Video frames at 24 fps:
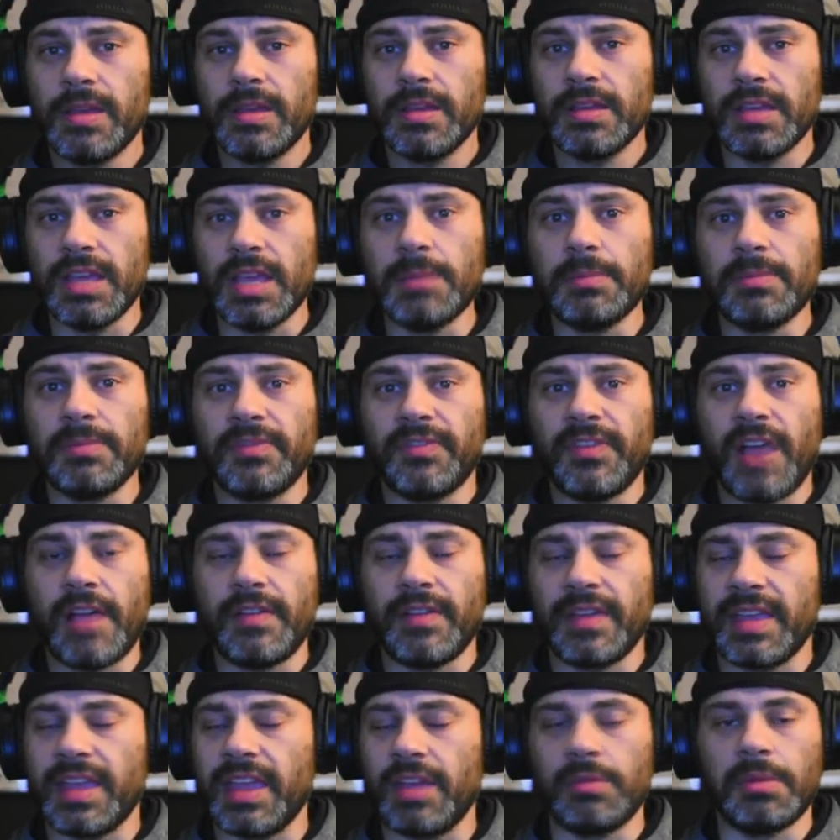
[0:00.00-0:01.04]
M5.
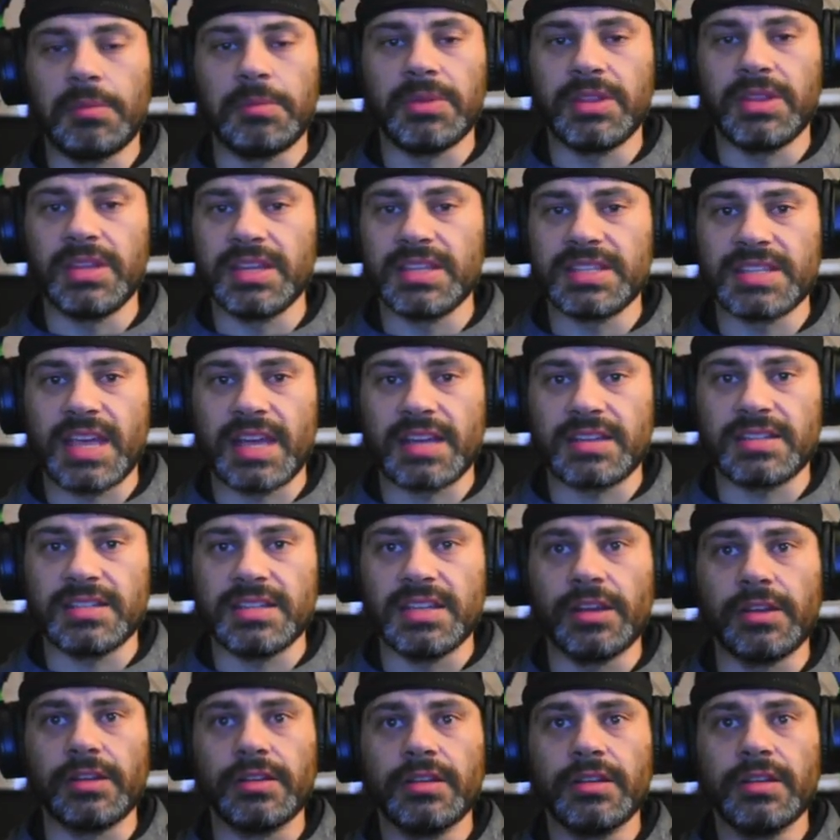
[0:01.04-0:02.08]
I can't remember the exact
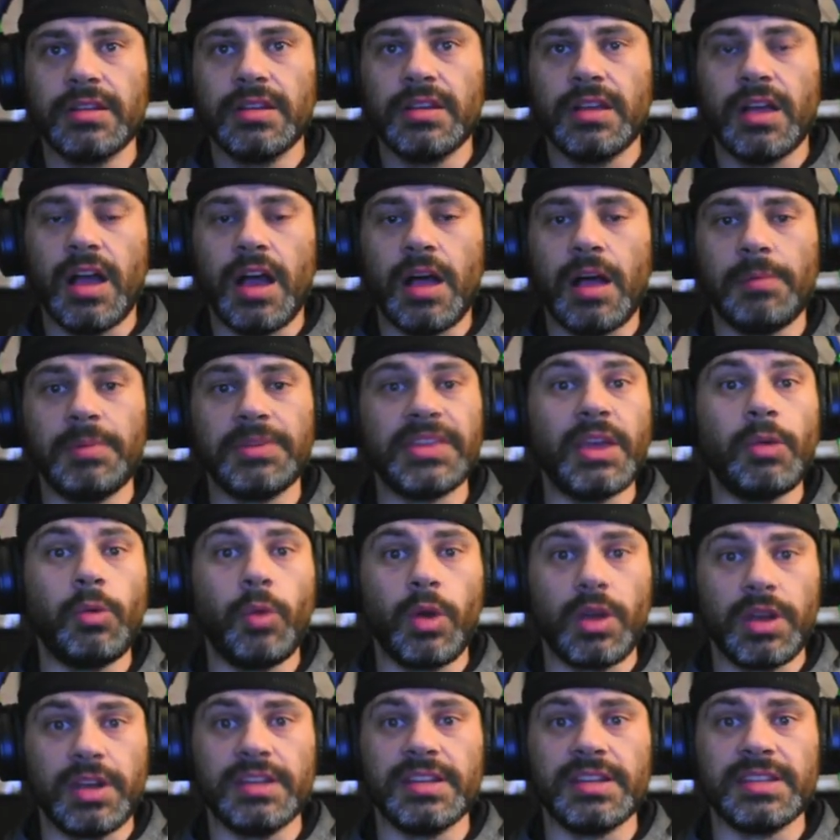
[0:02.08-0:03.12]
year. But they
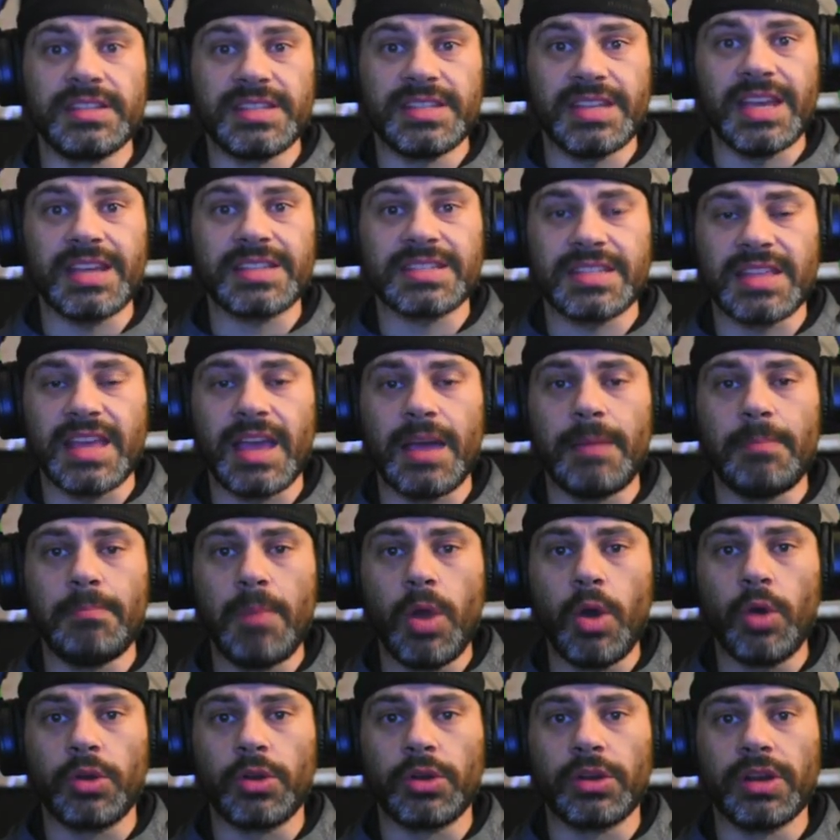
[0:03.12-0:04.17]
wanted to test that
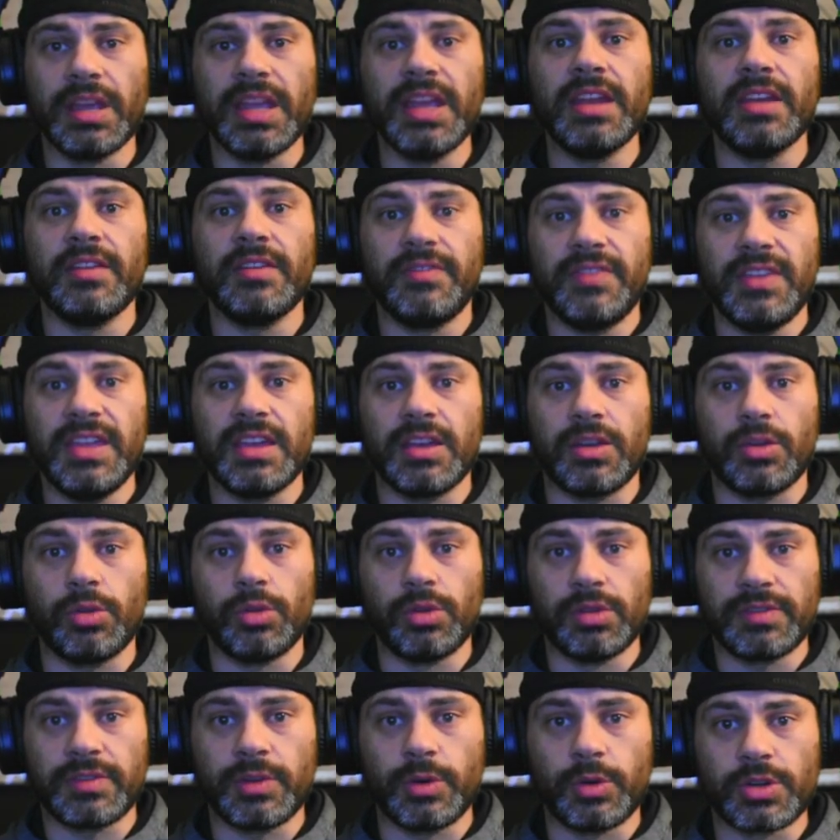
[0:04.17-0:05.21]
motor in a
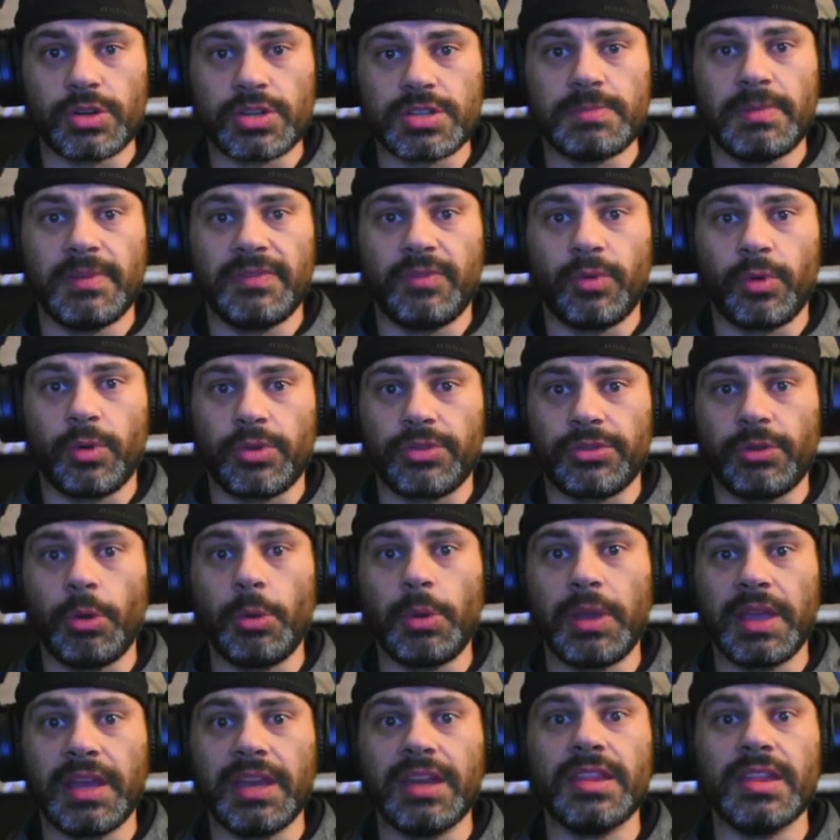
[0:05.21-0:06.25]
vehicle, of course, before
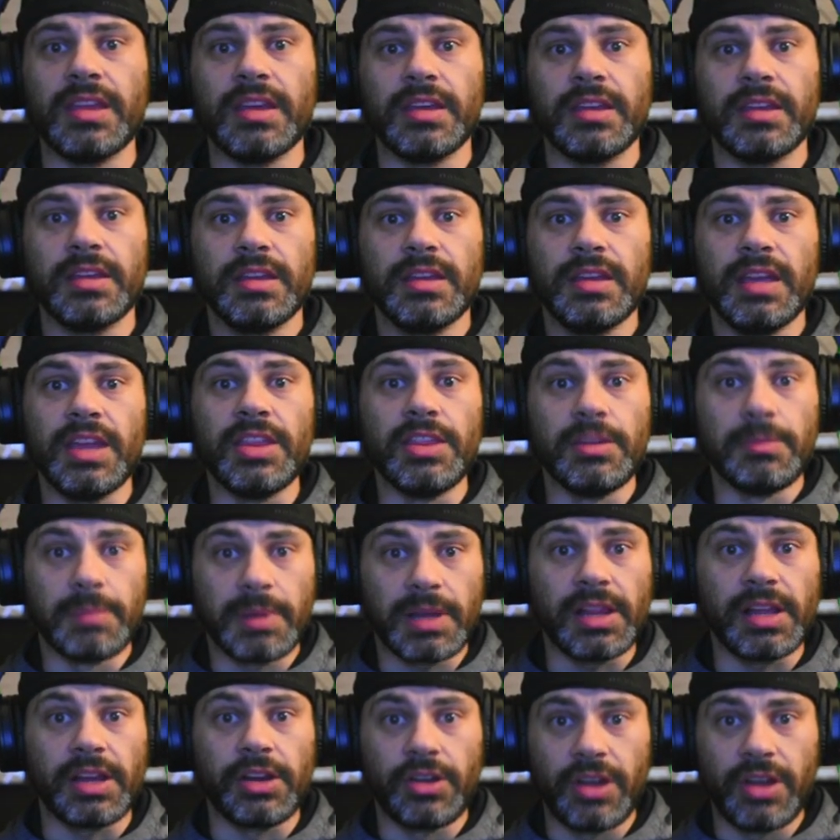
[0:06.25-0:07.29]
throwing it in the
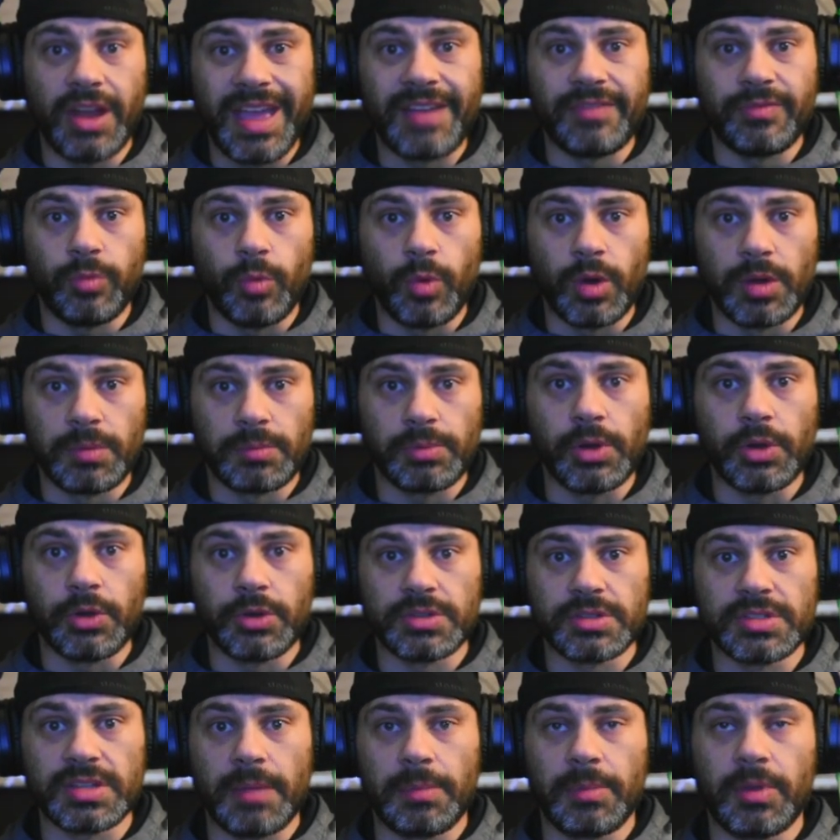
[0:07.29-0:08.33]
McLaren F1
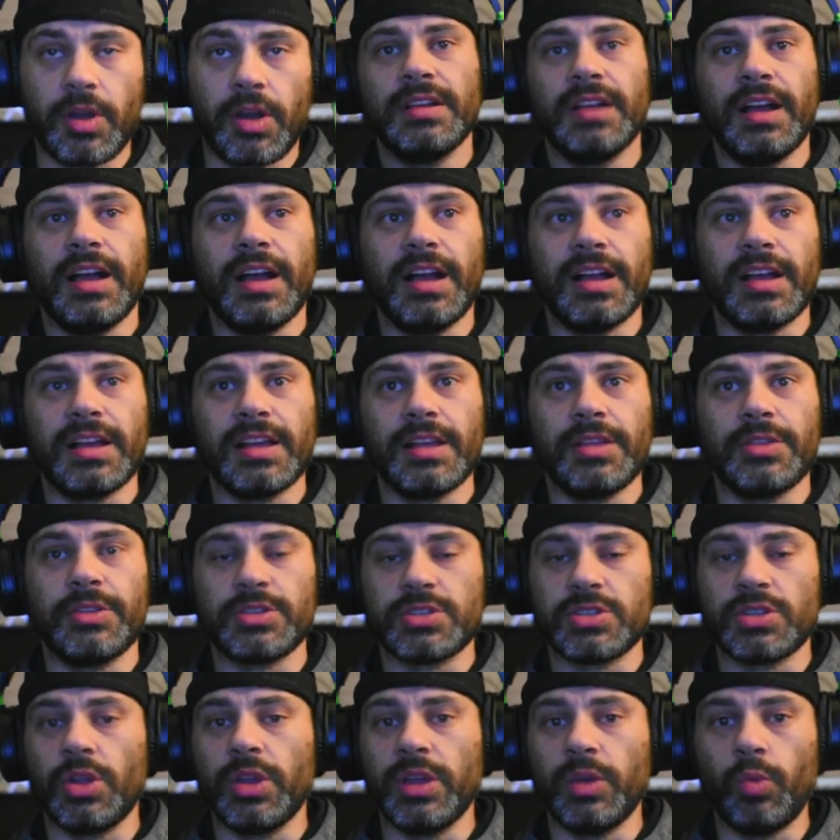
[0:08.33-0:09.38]
prototype car.
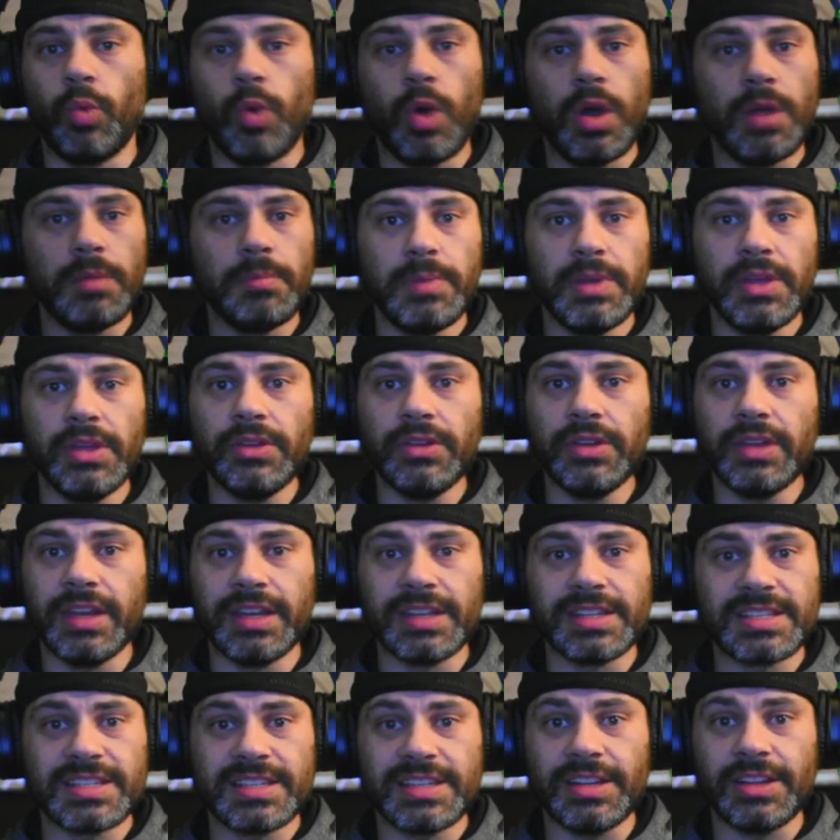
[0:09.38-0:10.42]
There's only one built, and
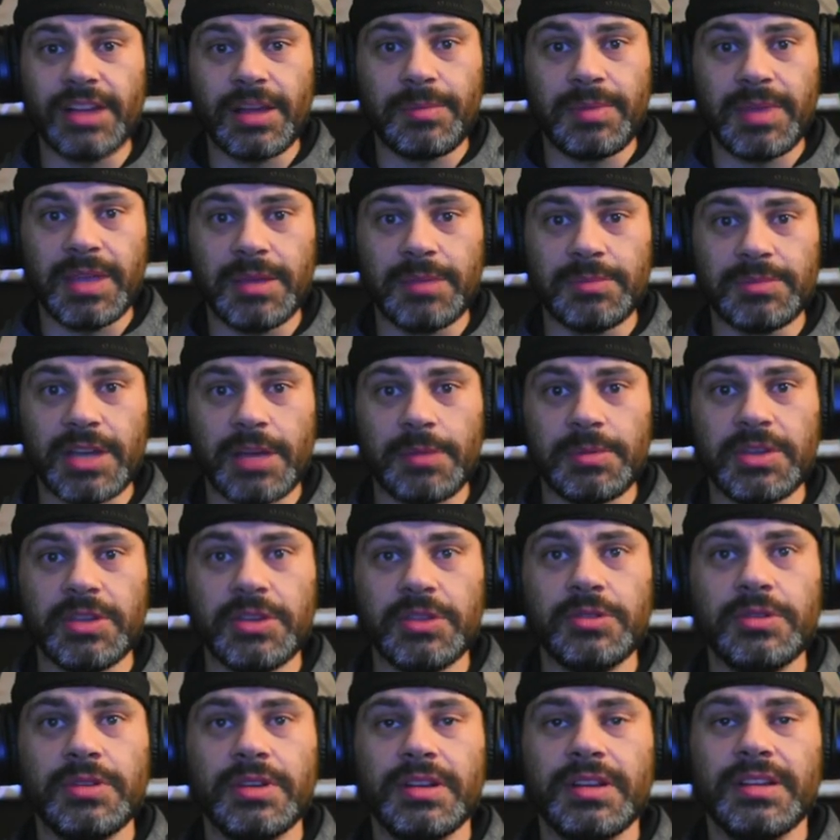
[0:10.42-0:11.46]
it's still at
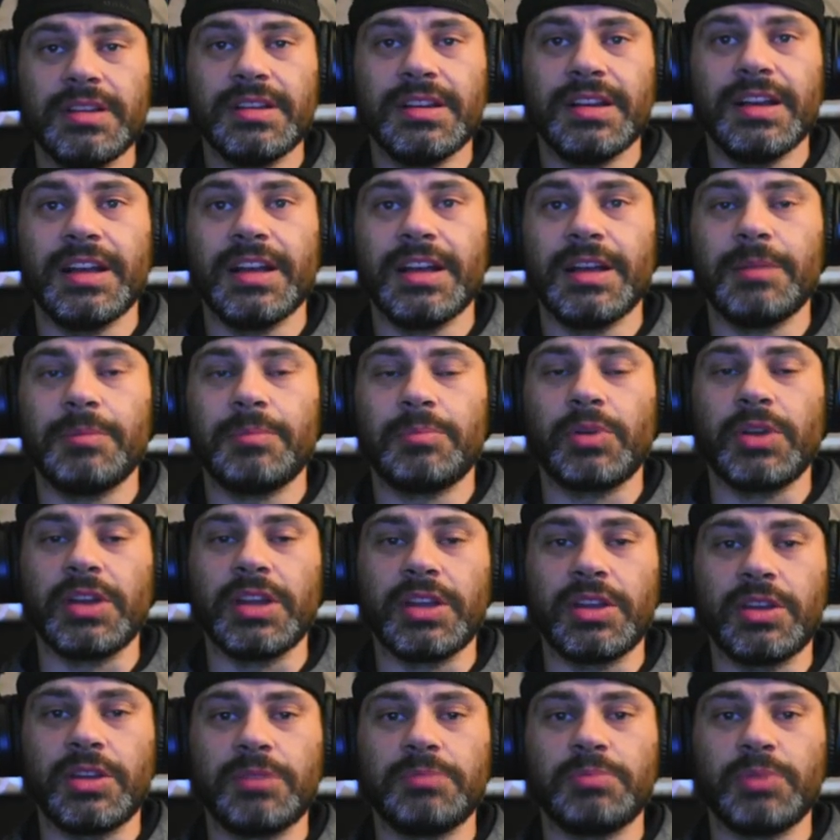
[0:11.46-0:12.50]
BMW.
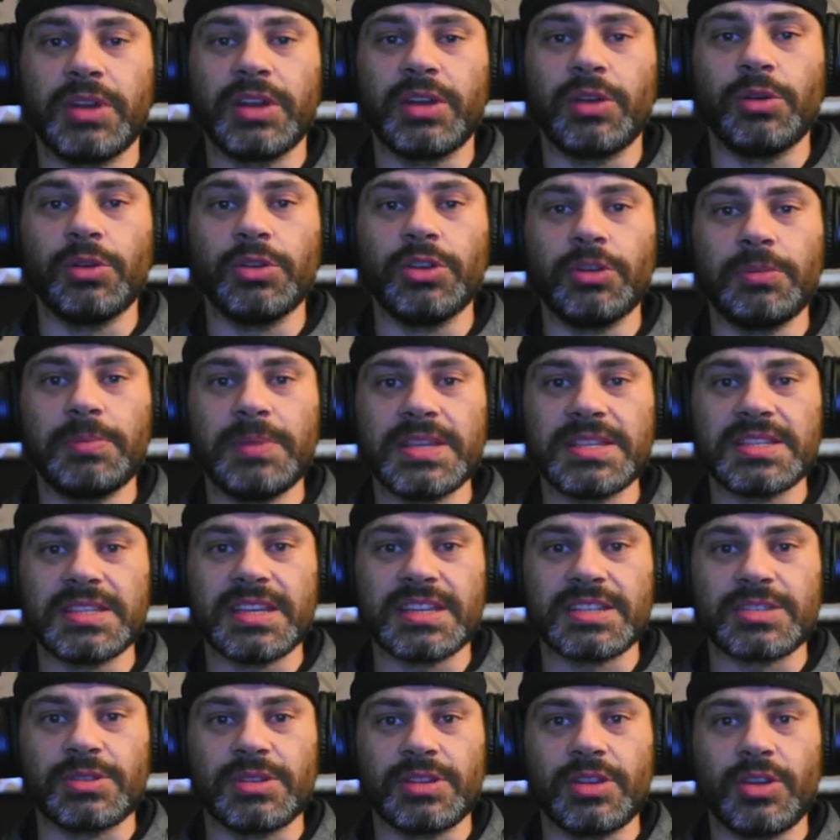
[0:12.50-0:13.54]
Pretty cool little piece of
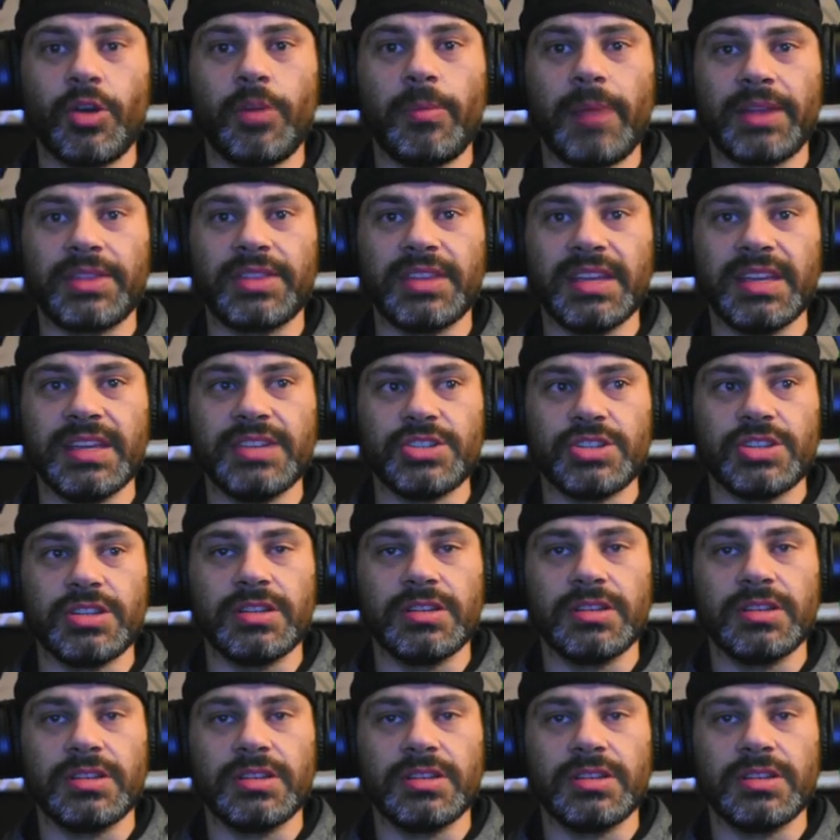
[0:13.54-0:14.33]
history, though, about the engine.